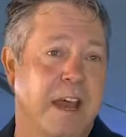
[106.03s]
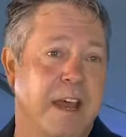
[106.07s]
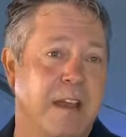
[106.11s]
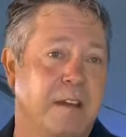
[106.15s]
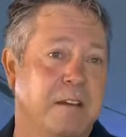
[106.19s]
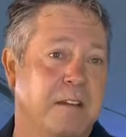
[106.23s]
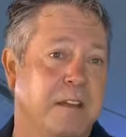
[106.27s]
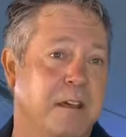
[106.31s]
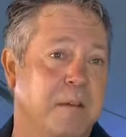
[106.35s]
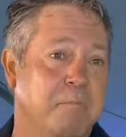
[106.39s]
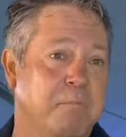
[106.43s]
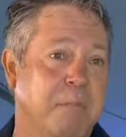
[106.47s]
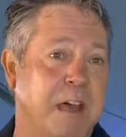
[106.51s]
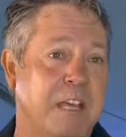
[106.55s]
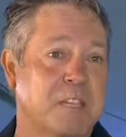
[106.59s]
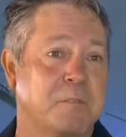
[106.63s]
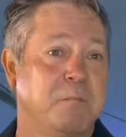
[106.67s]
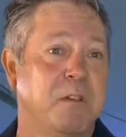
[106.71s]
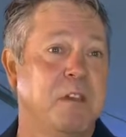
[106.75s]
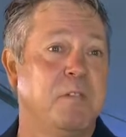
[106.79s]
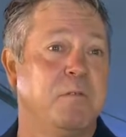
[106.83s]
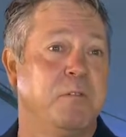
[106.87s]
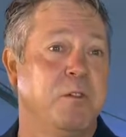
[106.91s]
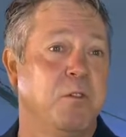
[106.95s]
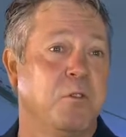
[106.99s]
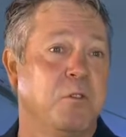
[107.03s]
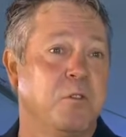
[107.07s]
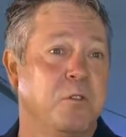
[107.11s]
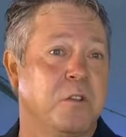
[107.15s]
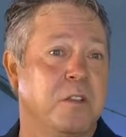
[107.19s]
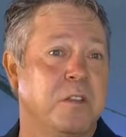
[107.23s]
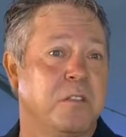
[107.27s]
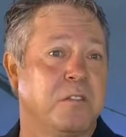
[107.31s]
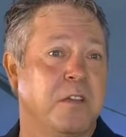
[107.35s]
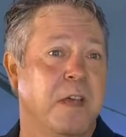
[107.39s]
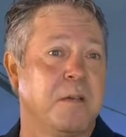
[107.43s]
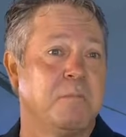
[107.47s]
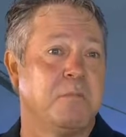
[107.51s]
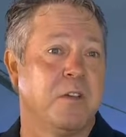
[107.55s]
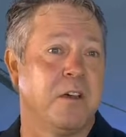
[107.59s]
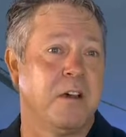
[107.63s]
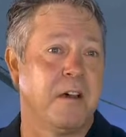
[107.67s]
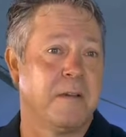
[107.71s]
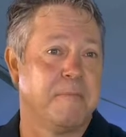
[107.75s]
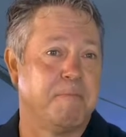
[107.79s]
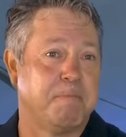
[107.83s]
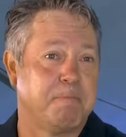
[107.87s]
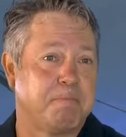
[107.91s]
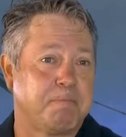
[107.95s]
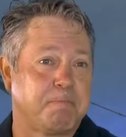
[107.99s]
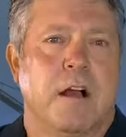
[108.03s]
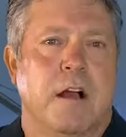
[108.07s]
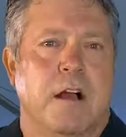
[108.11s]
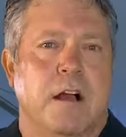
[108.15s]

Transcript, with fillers: and uh, makes me feel good at the same time.